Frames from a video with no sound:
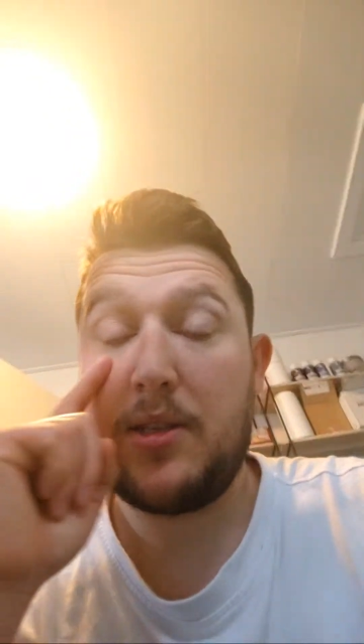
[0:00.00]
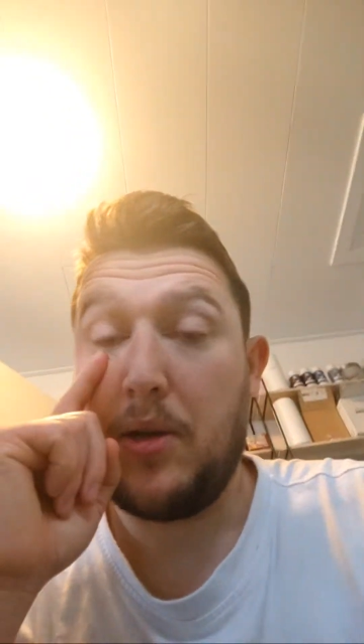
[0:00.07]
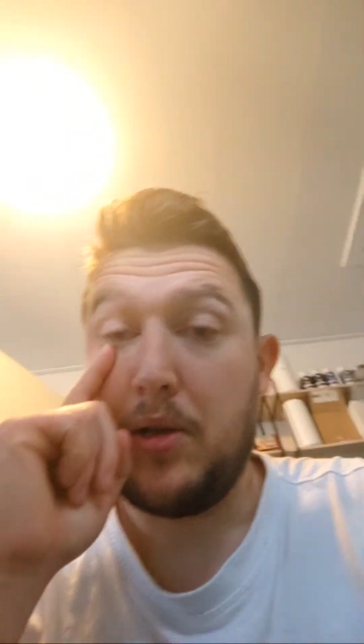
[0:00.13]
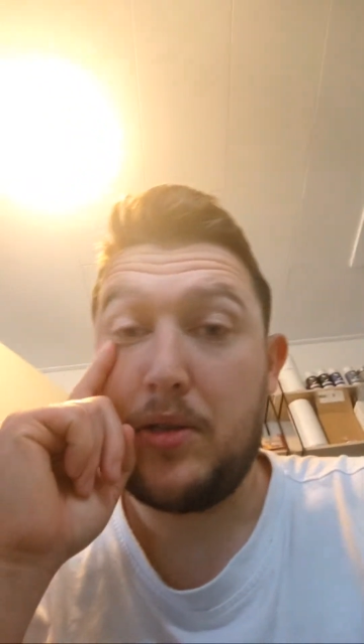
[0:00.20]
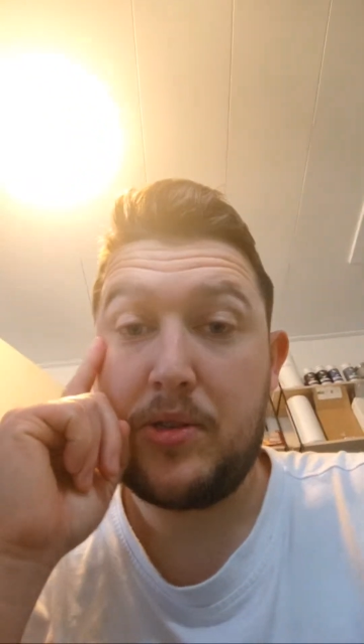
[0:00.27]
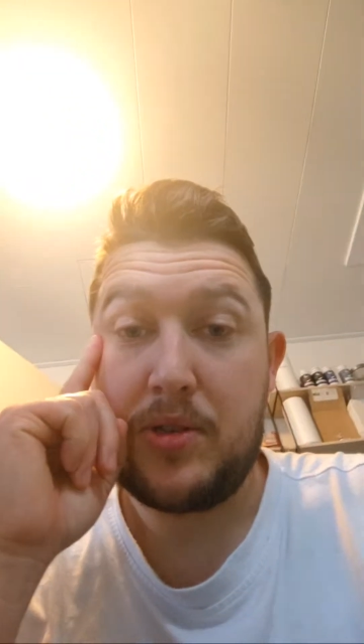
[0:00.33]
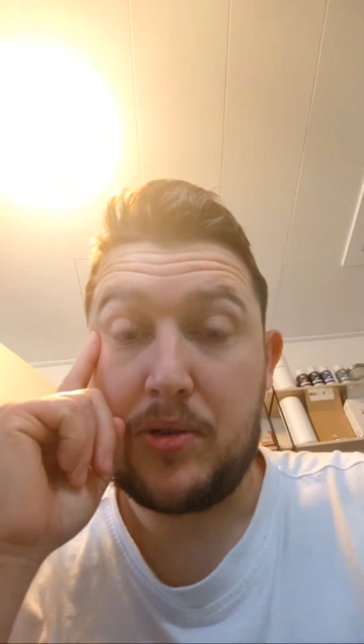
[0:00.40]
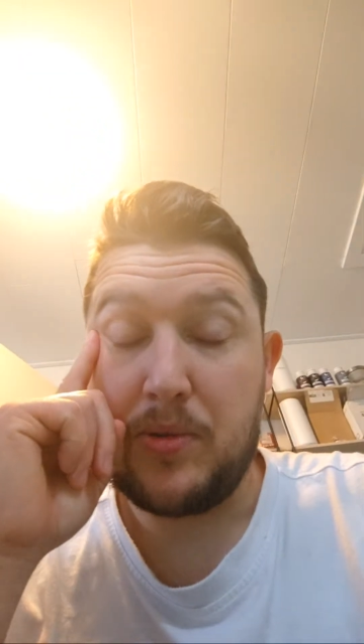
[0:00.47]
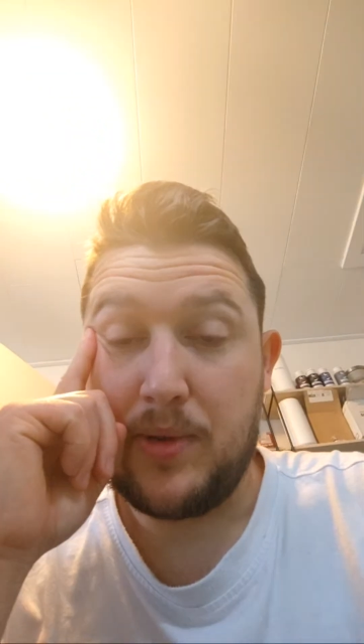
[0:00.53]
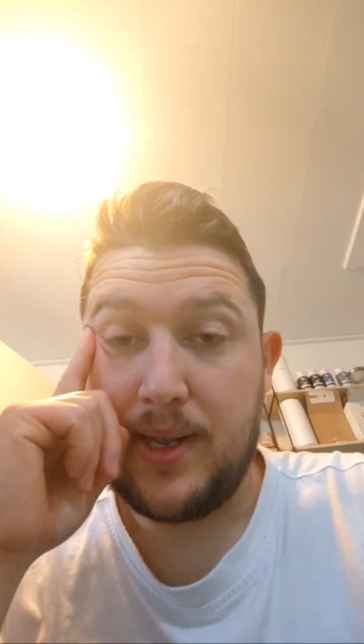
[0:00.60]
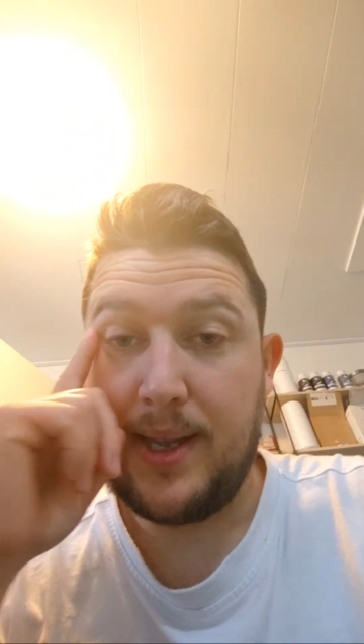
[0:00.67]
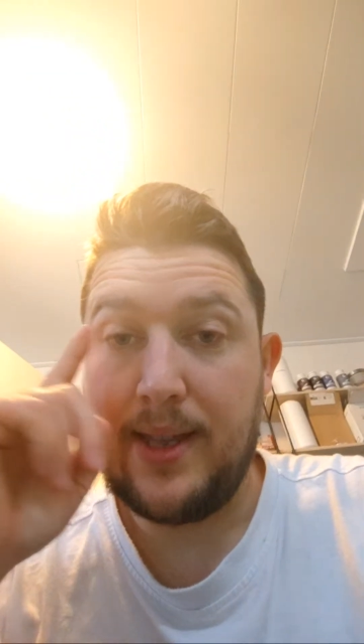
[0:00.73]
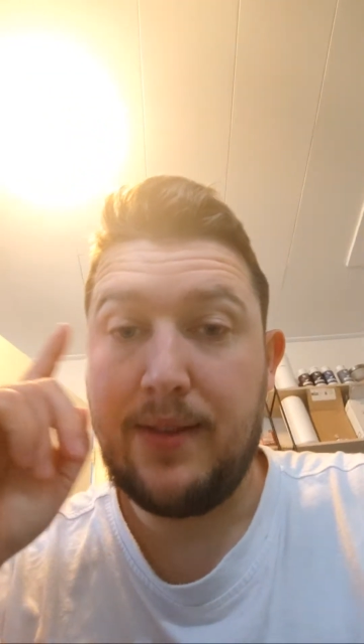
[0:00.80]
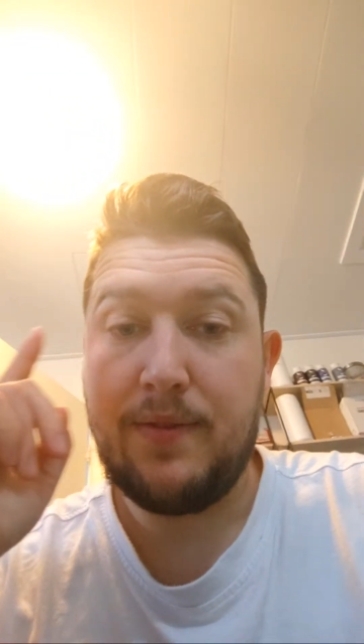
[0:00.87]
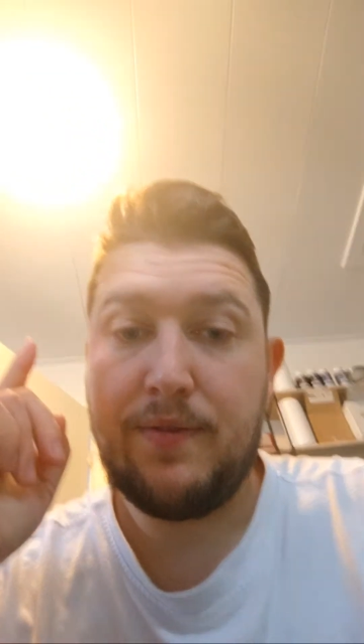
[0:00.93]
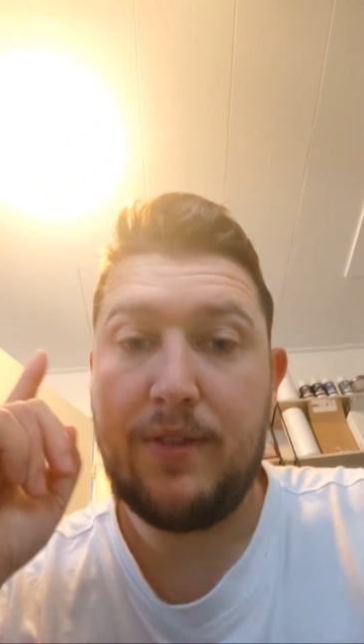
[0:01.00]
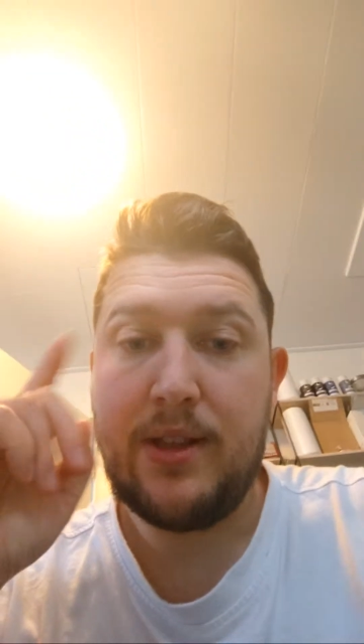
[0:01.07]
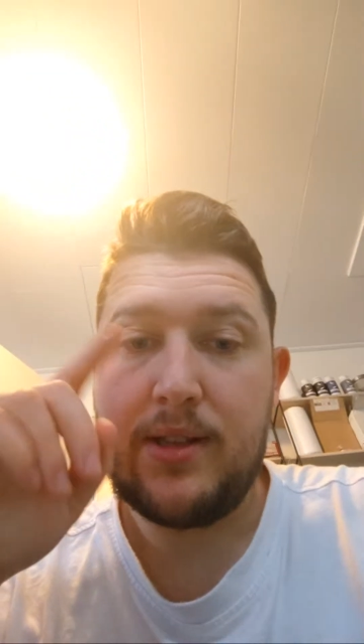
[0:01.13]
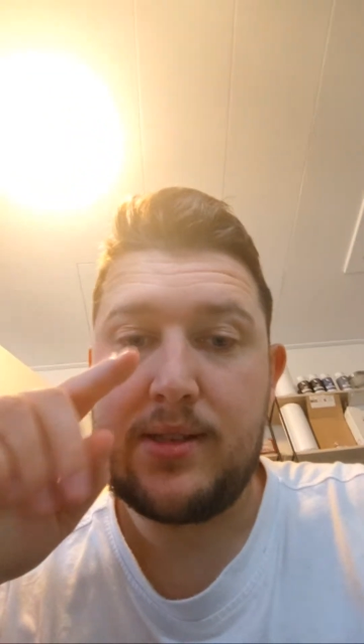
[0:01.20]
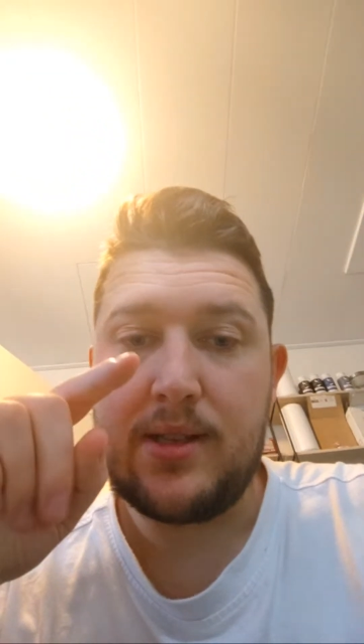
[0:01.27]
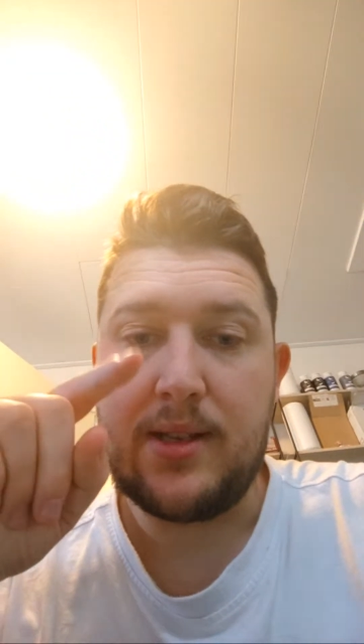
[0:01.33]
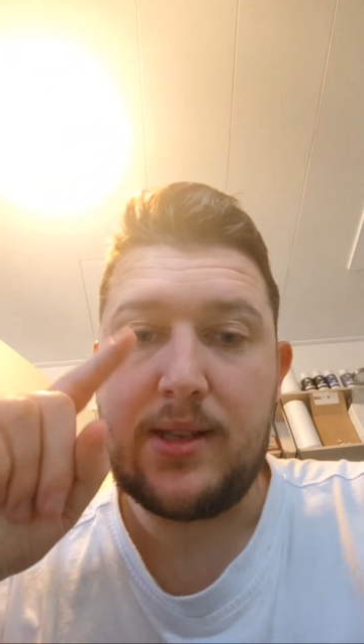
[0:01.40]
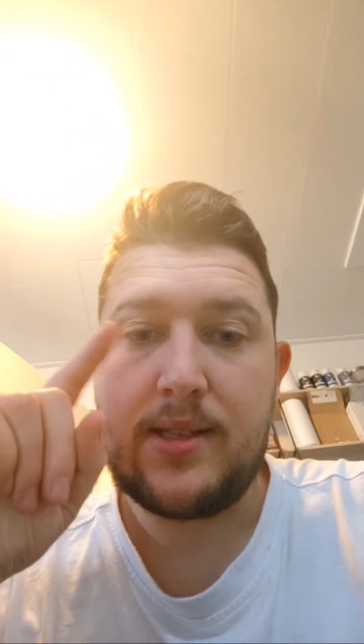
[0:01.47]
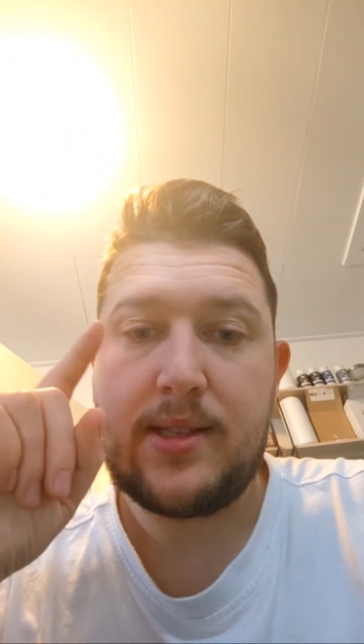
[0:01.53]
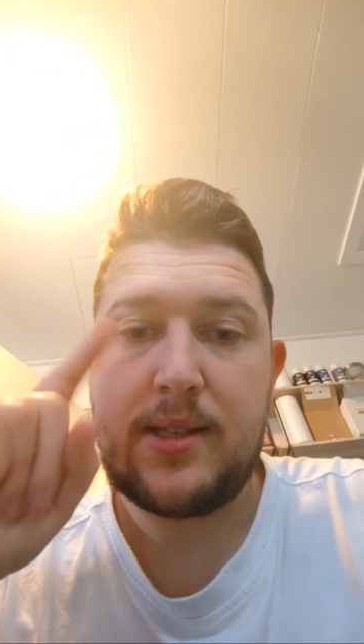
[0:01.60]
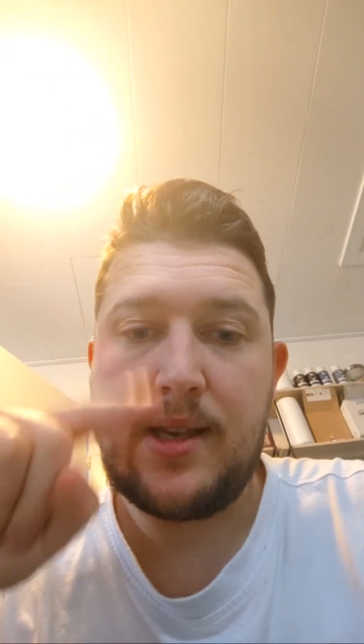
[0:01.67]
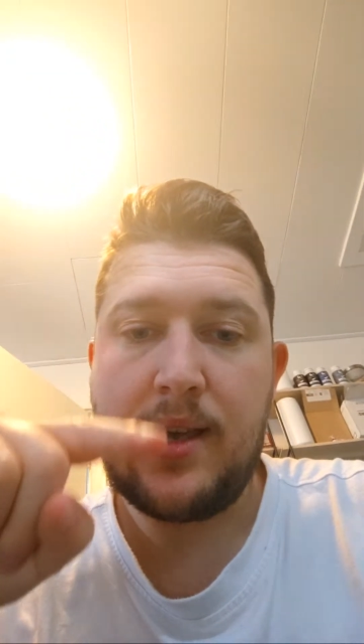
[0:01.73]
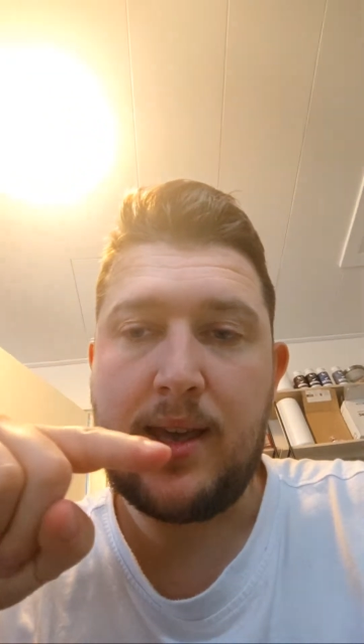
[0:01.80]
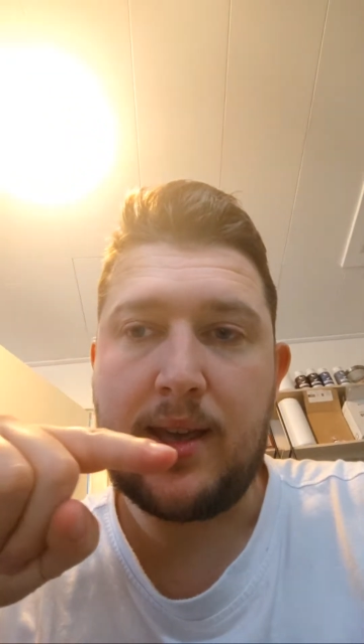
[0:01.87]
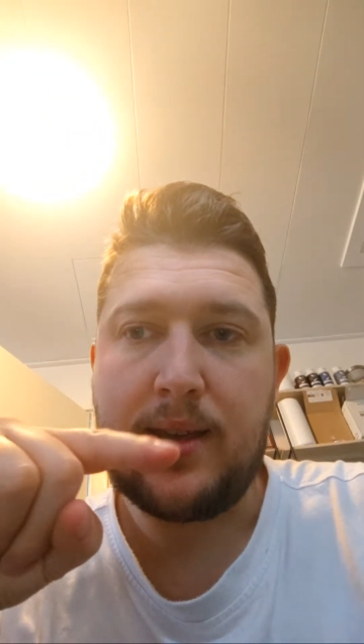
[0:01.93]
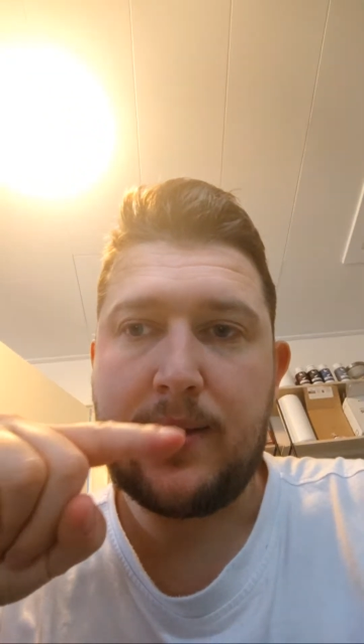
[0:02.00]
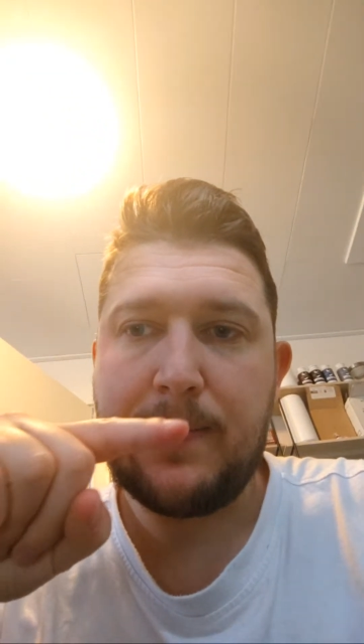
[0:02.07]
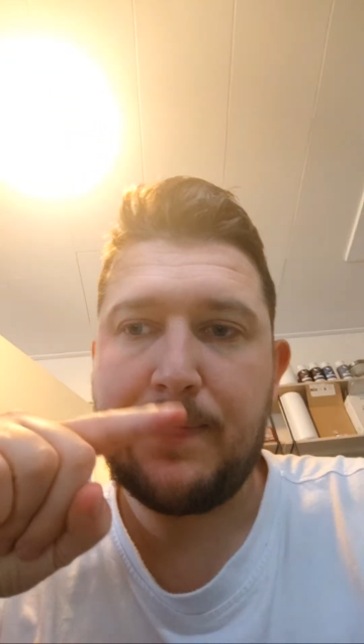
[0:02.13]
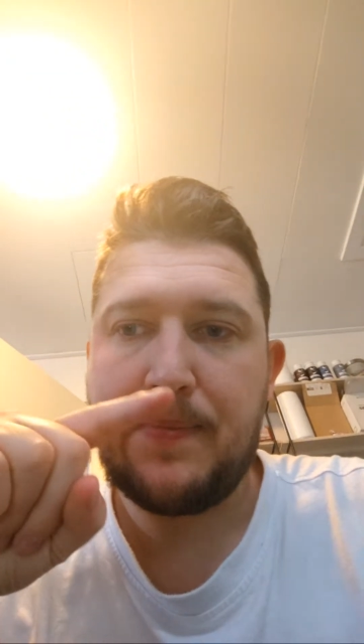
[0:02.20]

also a filterless tank.